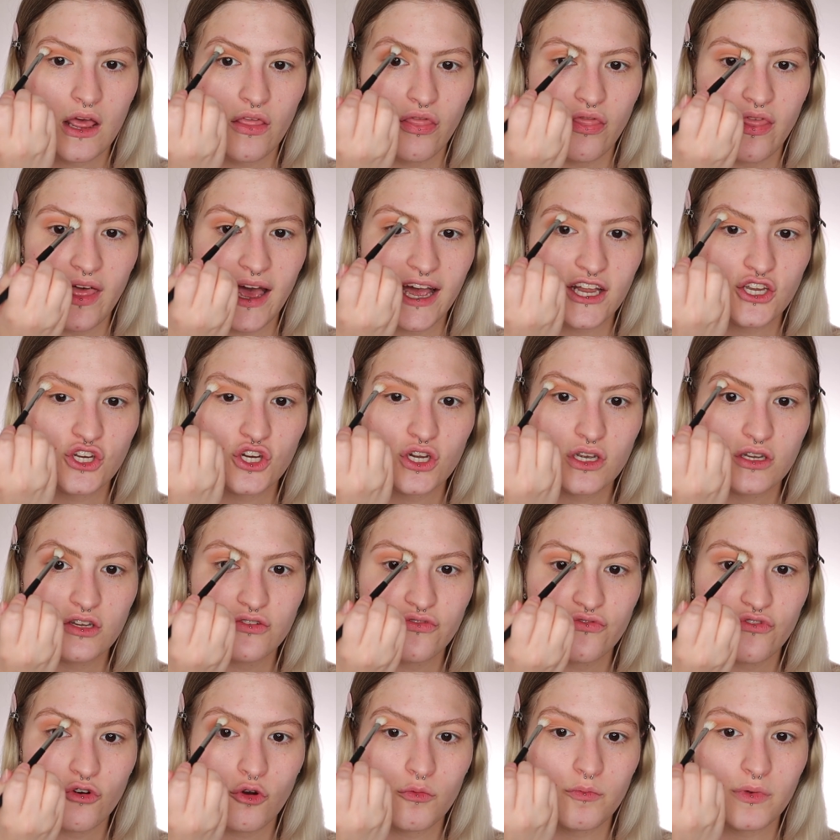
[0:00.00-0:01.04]
That
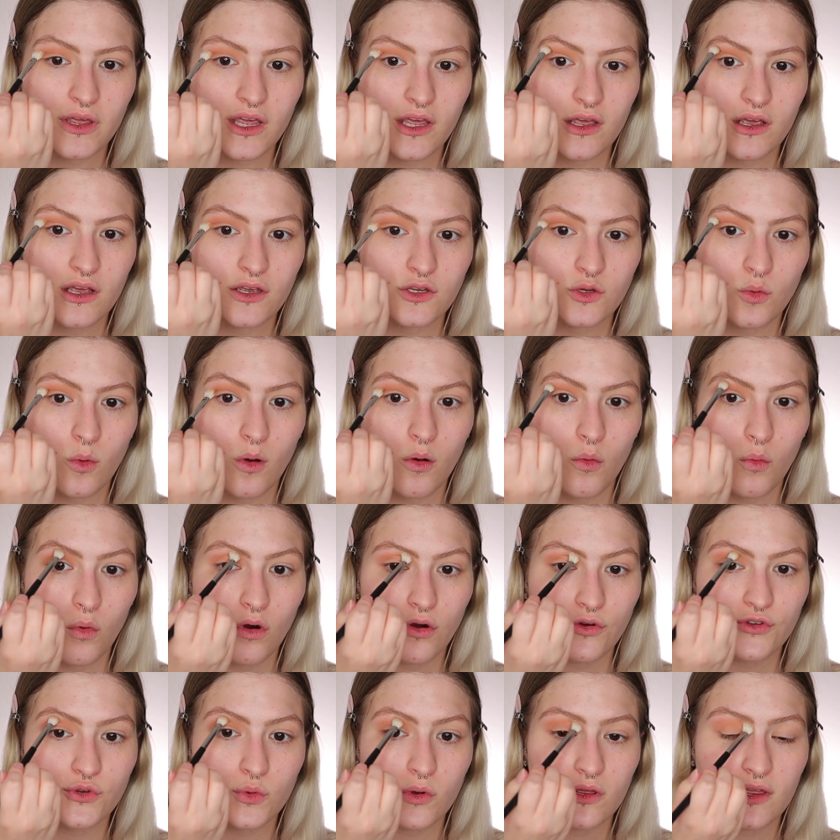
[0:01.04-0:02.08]
just for me is what
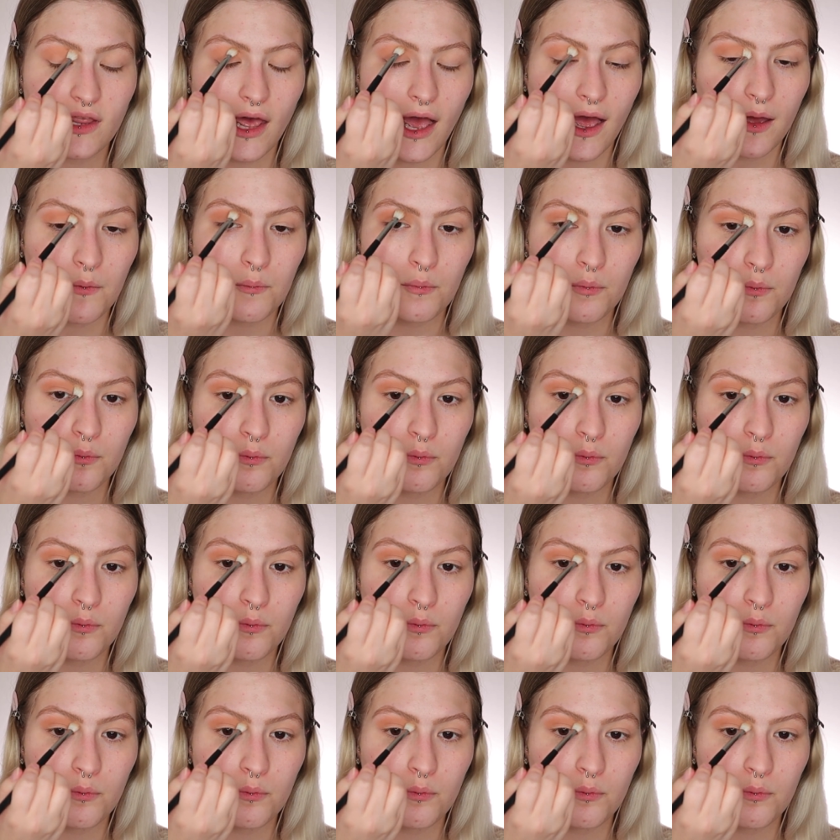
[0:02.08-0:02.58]
works with that